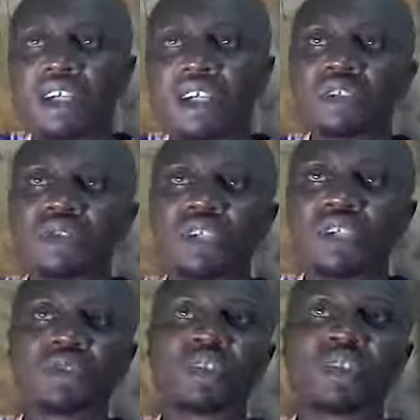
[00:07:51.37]
issue
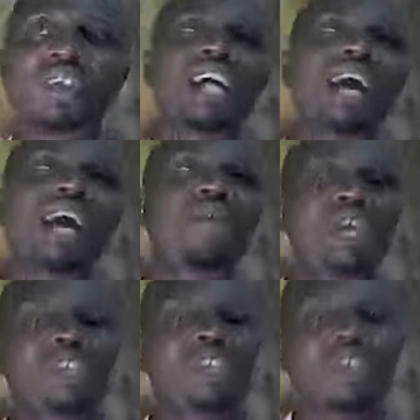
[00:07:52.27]
as well.
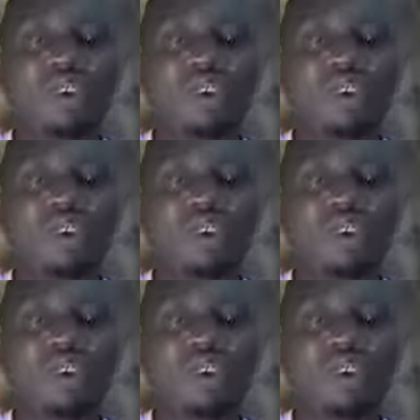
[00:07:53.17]
However, its